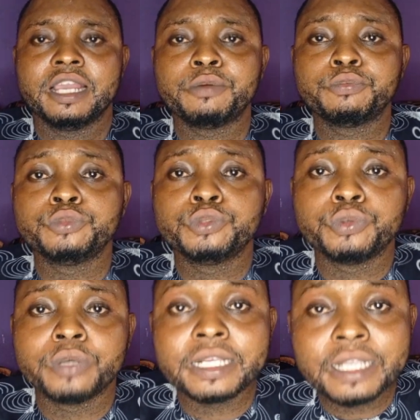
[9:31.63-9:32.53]
And
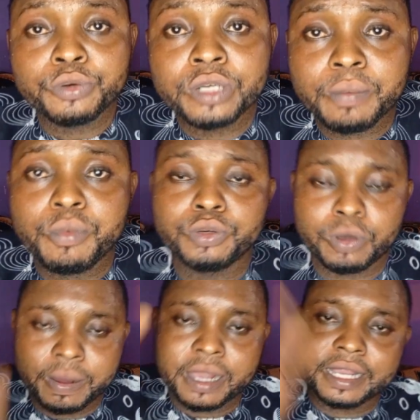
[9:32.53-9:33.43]
woro, a decon upon
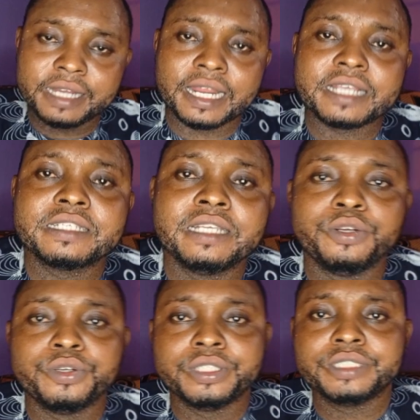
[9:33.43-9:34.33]
over. And that's
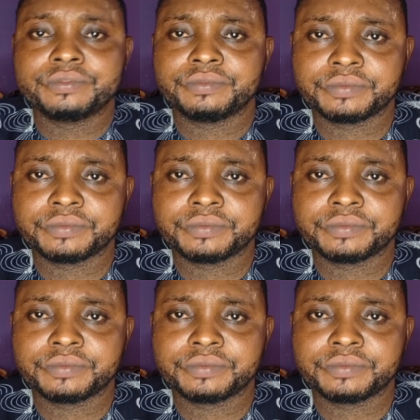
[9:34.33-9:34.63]
the lorry.